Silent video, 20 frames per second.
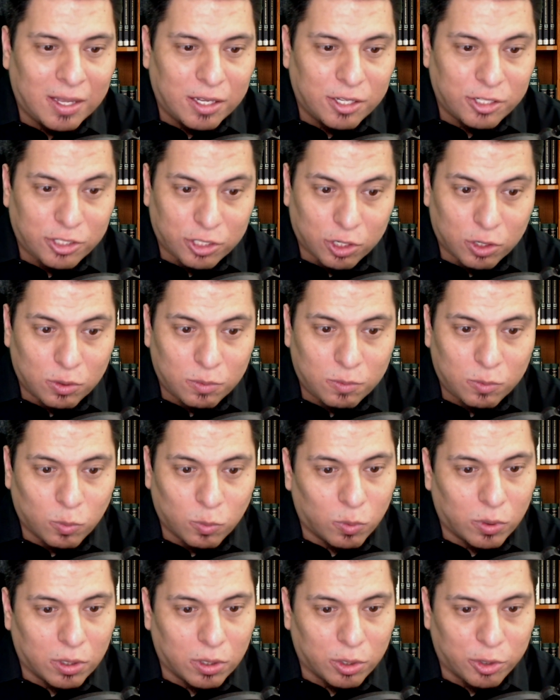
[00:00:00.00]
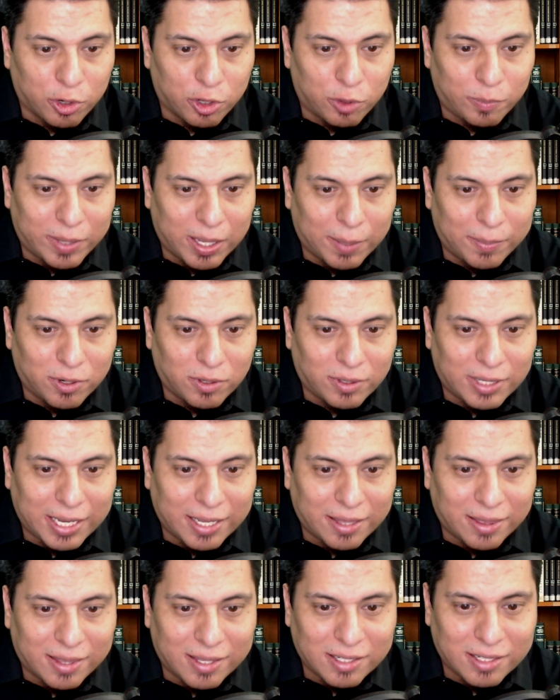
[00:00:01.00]
So, will Earth be able to
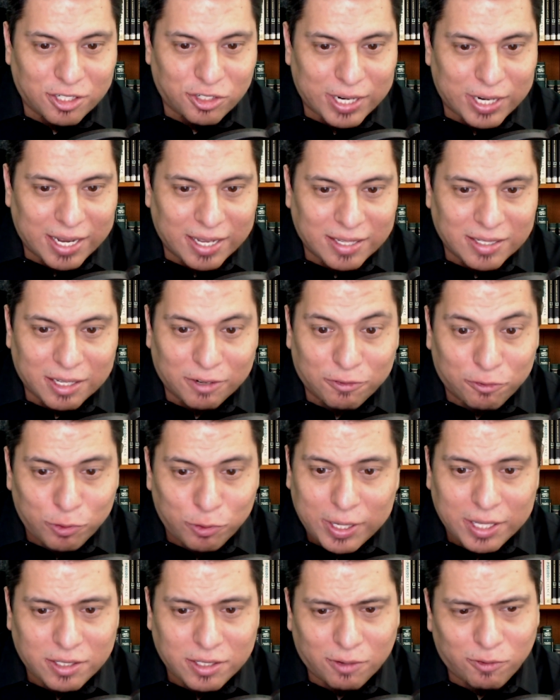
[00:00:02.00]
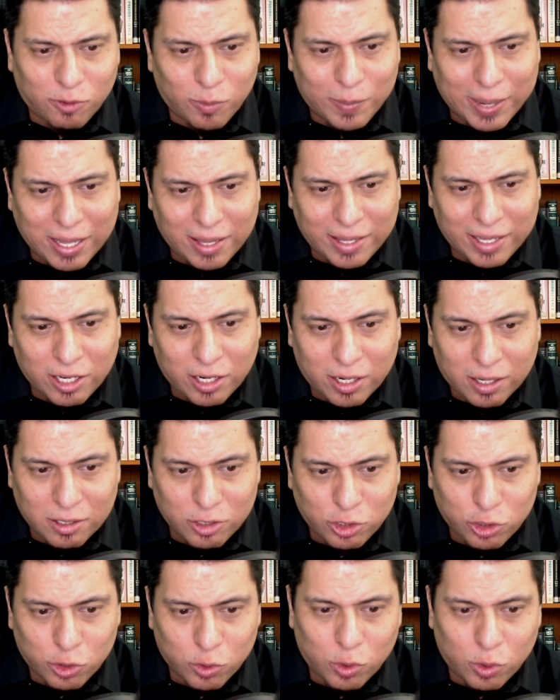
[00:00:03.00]
take this chance and free itself from alien
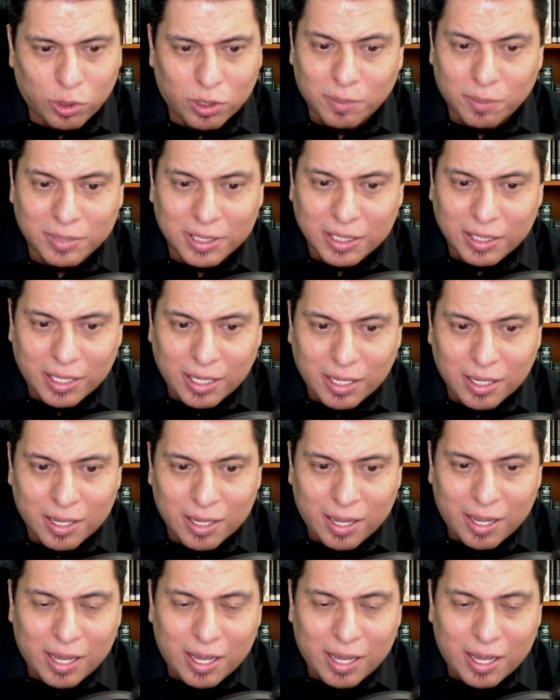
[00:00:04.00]
control completely?